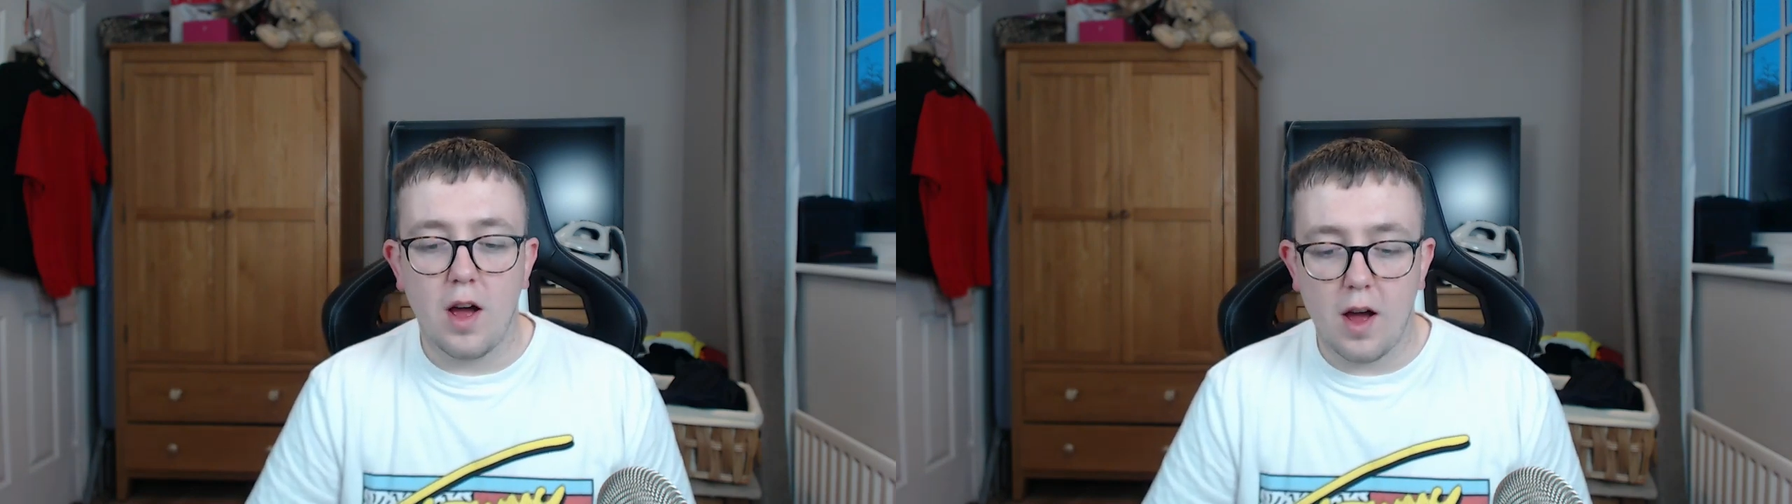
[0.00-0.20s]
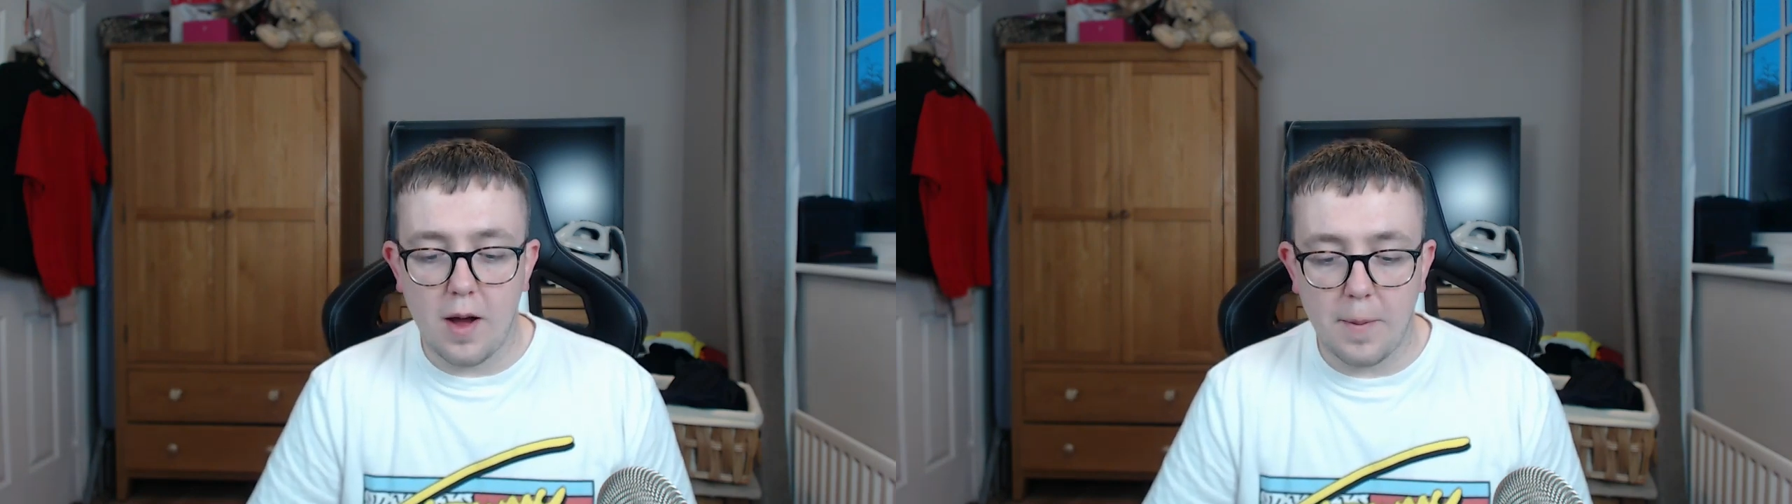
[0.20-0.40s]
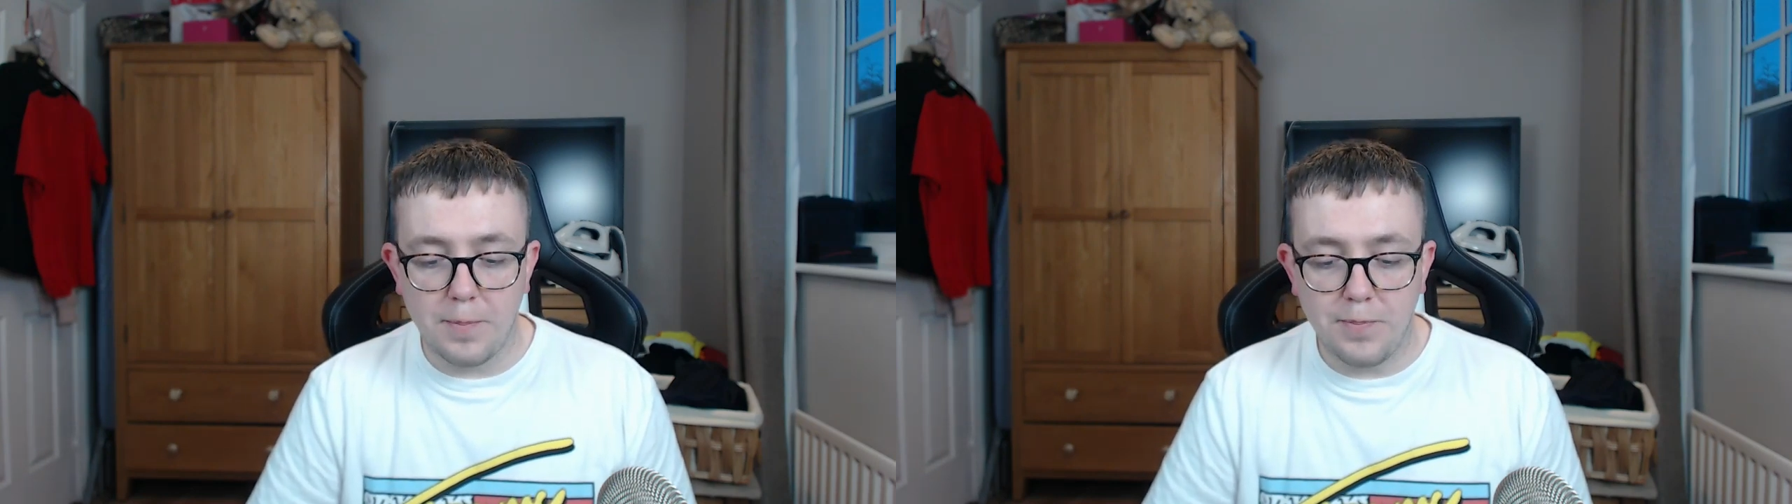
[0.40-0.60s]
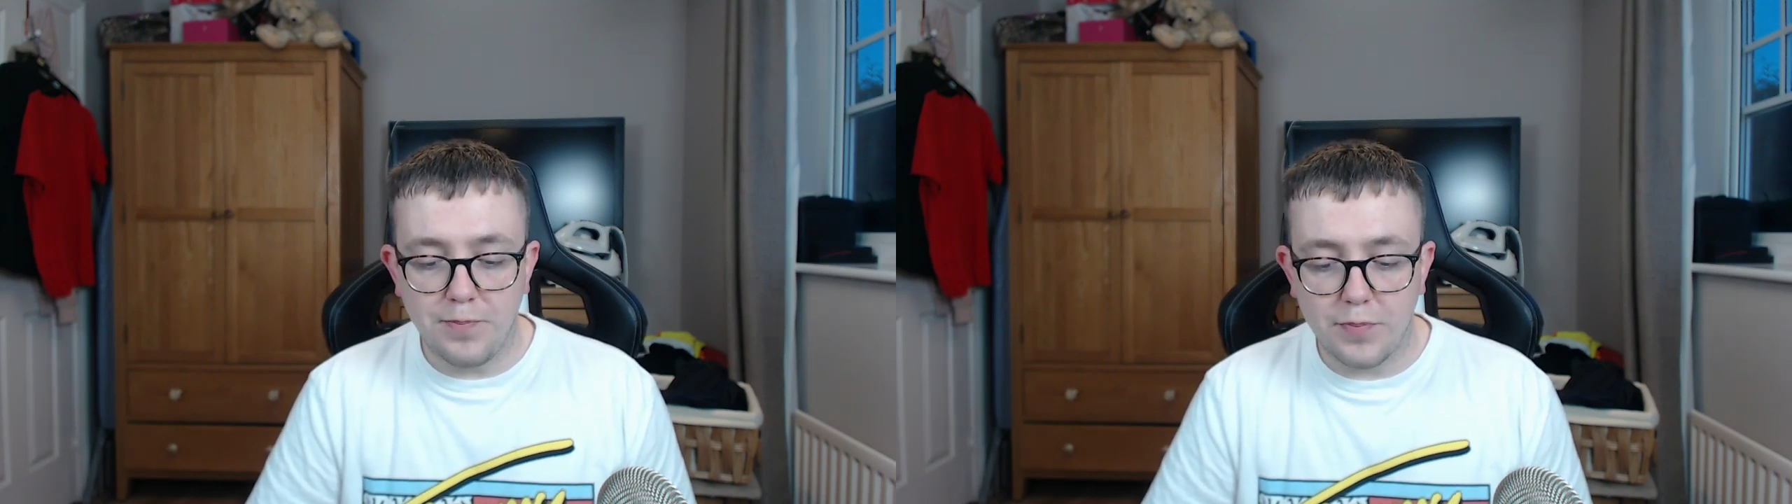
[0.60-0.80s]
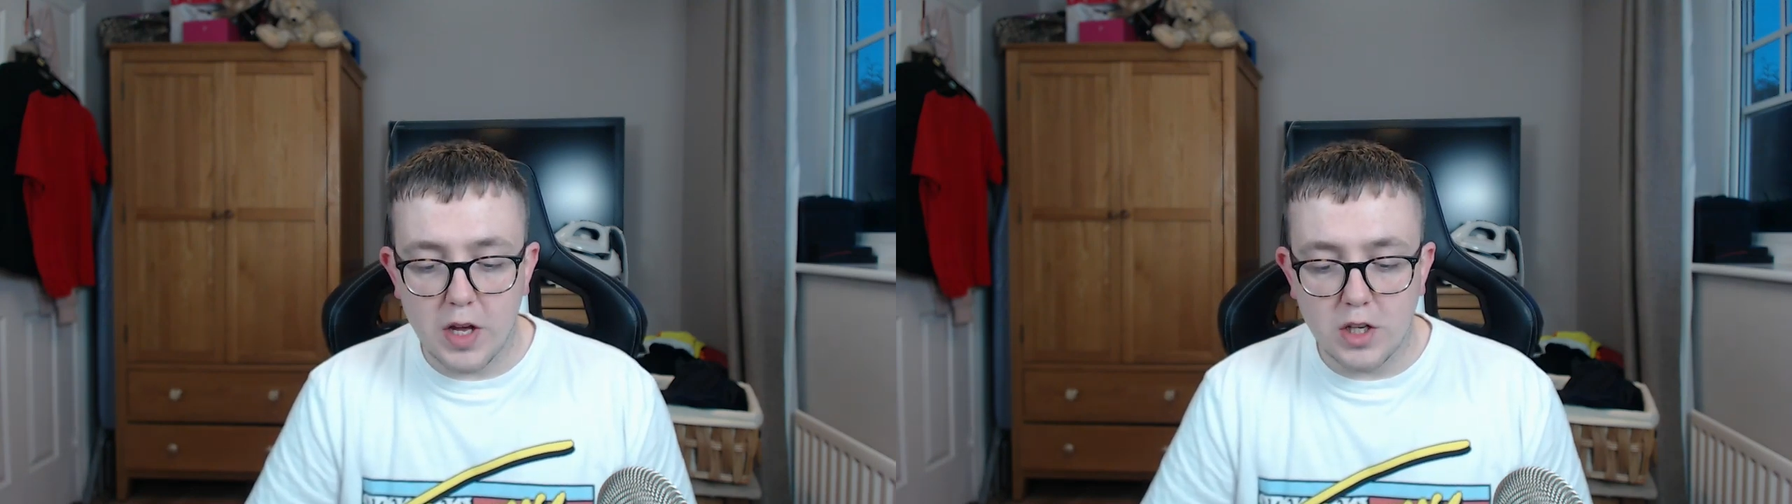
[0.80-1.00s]
Um,
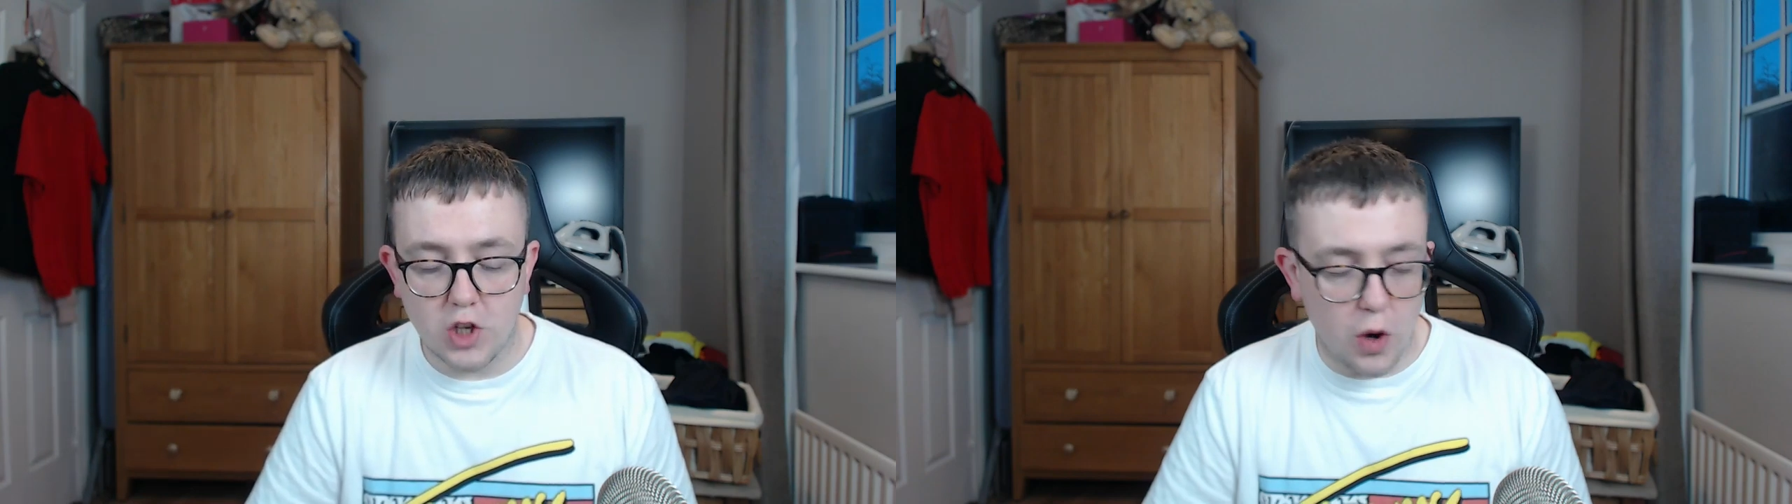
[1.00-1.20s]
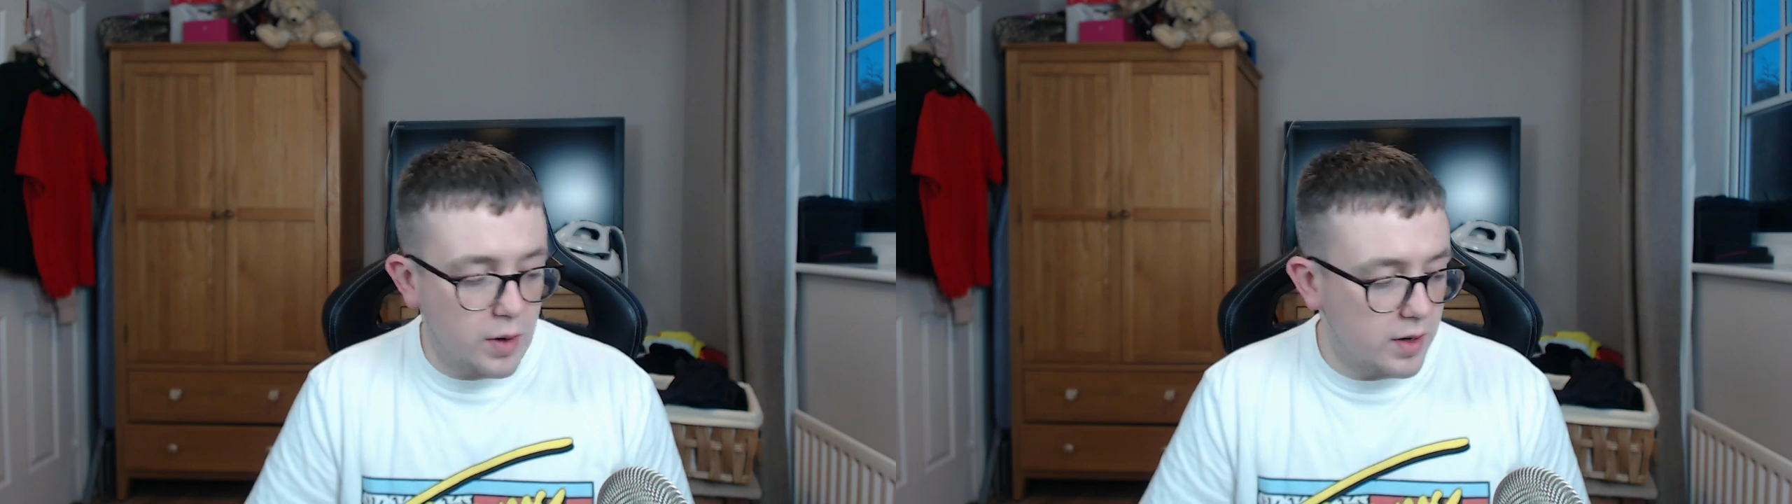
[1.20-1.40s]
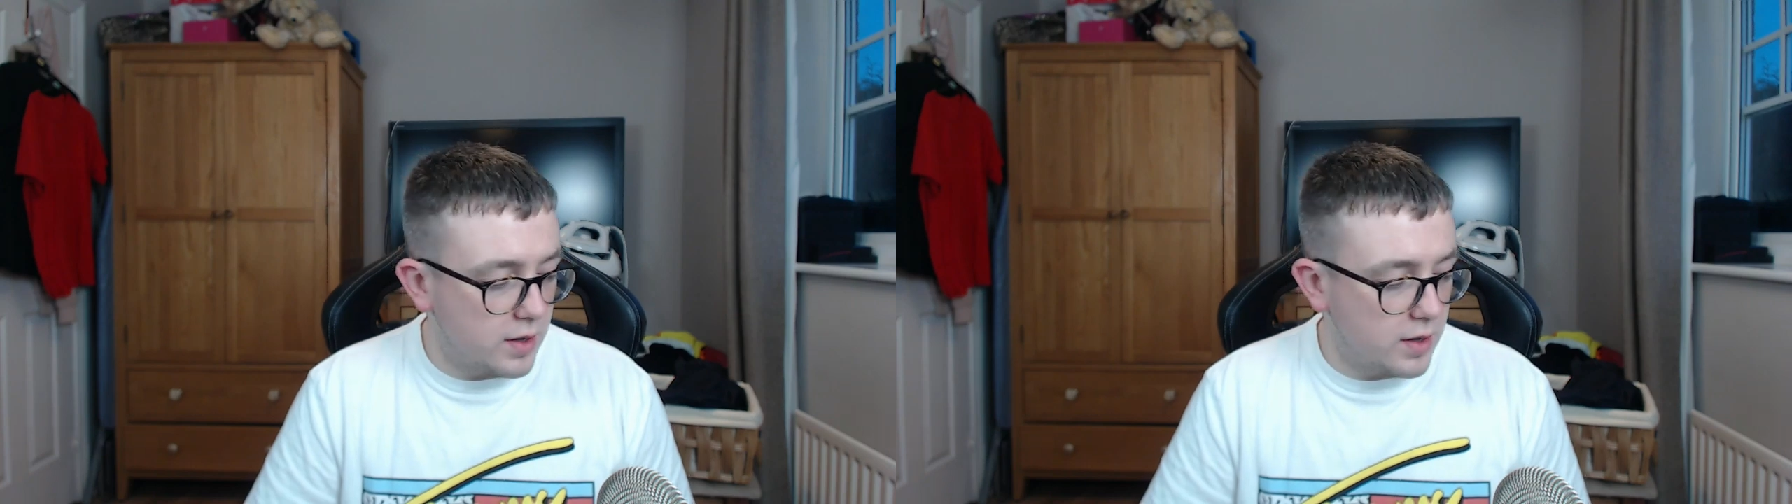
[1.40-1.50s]
so,